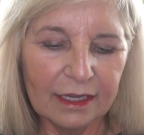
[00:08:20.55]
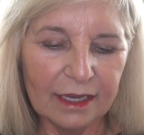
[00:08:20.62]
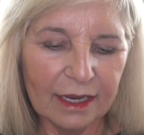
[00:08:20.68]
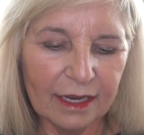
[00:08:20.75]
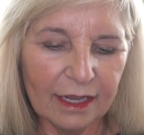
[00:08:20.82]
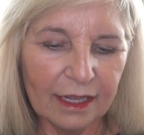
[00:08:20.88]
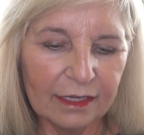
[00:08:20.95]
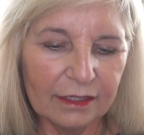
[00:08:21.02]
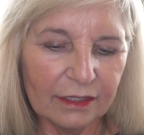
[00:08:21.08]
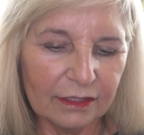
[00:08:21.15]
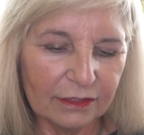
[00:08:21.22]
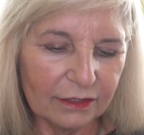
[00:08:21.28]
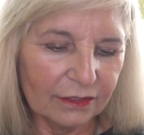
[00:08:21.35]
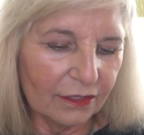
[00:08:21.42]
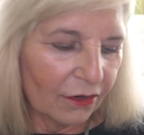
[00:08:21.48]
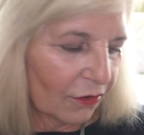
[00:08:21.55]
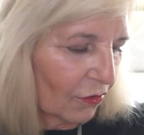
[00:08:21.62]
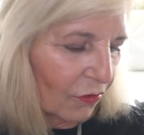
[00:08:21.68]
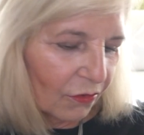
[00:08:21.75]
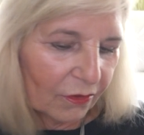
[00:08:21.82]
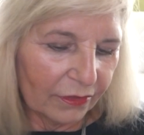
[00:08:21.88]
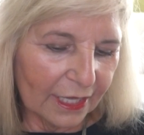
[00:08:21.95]
And
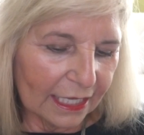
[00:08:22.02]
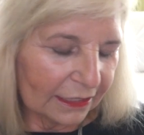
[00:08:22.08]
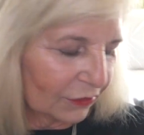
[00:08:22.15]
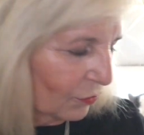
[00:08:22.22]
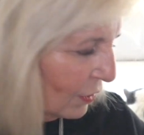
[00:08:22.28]
so that's